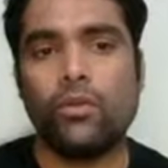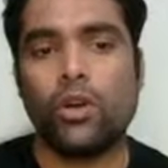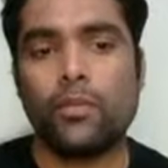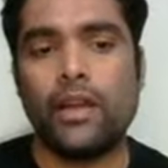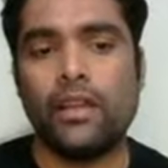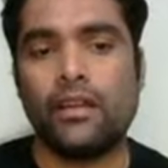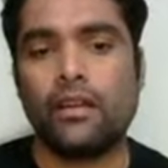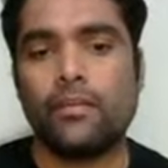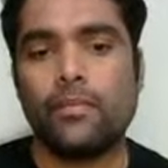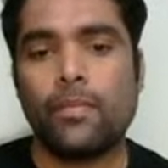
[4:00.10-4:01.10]
what, my dear?
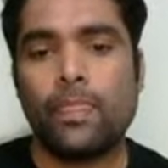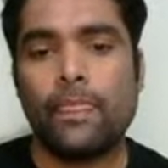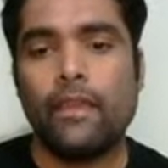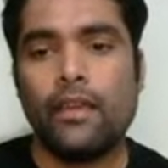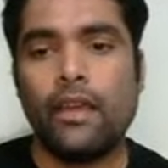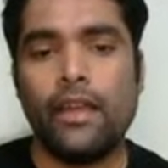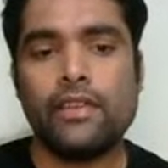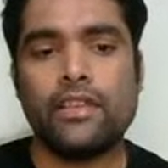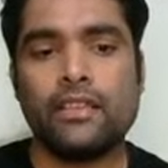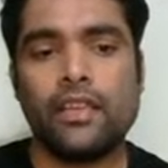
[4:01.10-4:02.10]
It
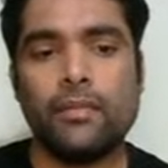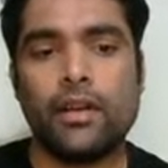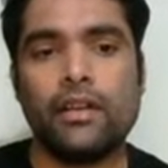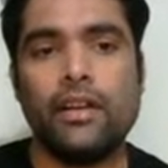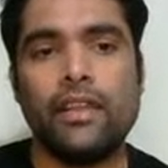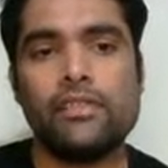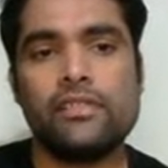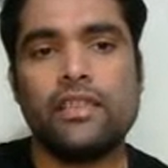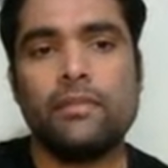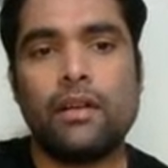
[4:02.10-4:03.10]
is nothing but
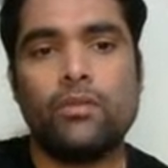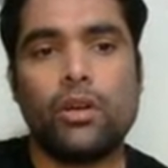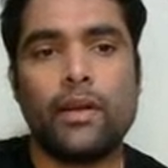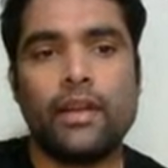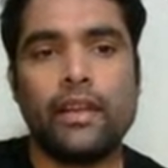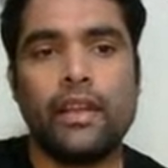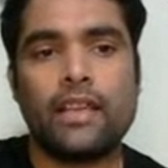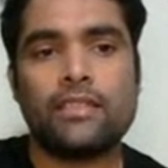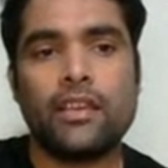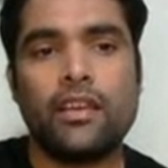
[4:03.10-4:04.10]
what, my dear?
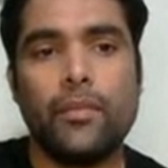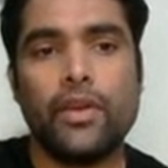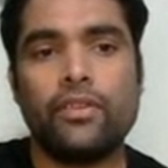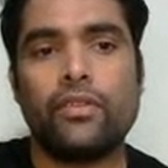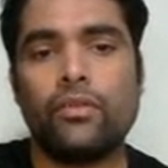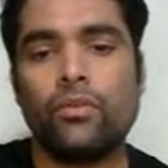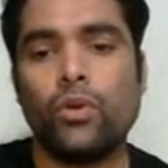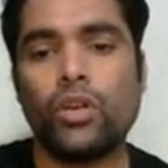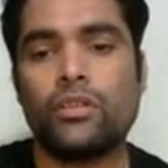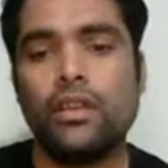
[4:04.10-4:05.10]
Elastic limit.
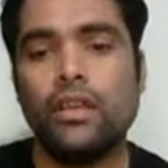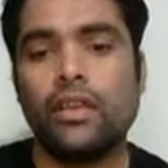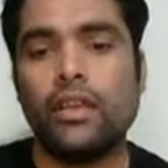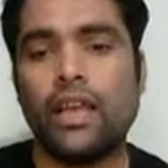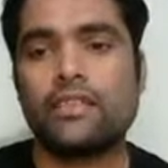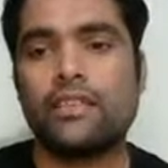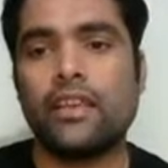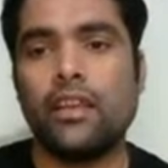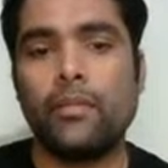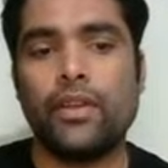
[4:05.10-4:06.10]
What?
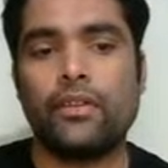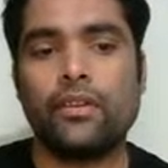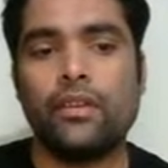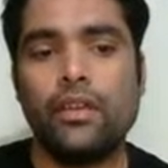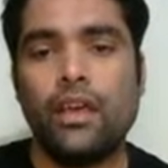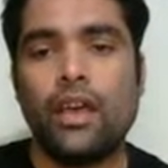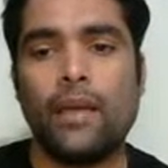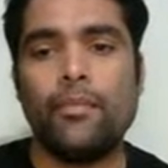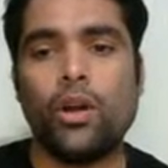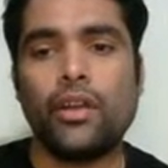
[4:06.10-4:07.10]
Elastic limit.
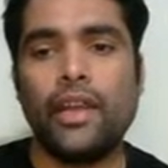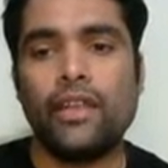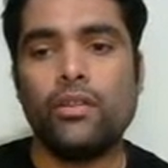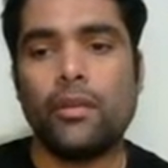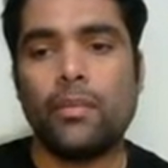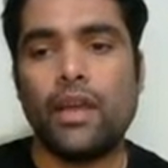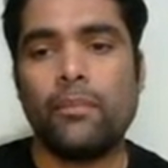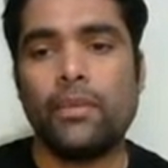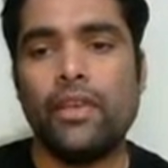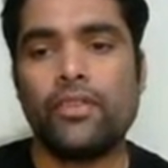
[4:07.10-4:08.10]
I'm not getting your
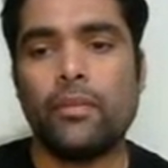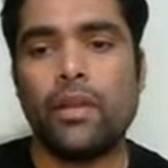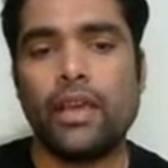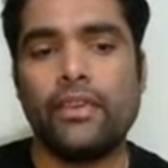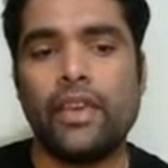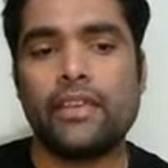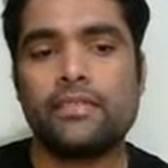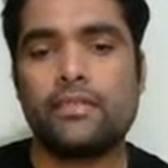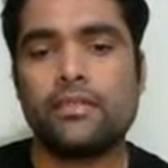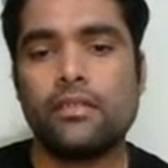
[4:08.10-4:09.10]
reply. Please reply.
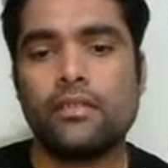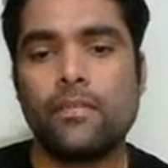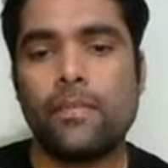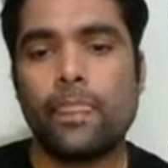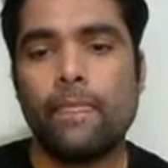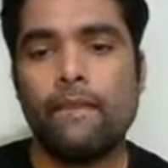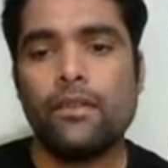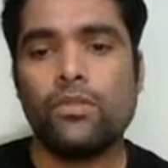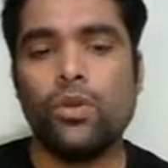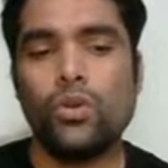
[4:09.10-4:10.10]
Yes.
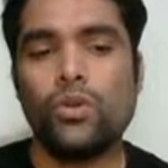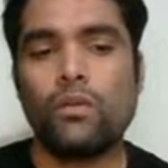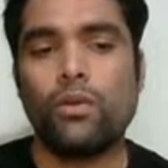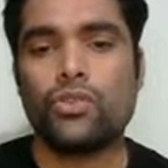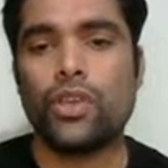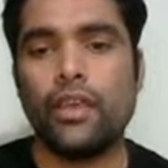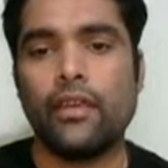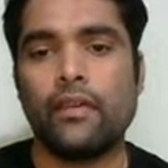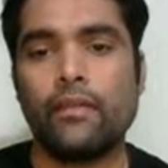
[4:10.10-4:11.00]
Those who are watching.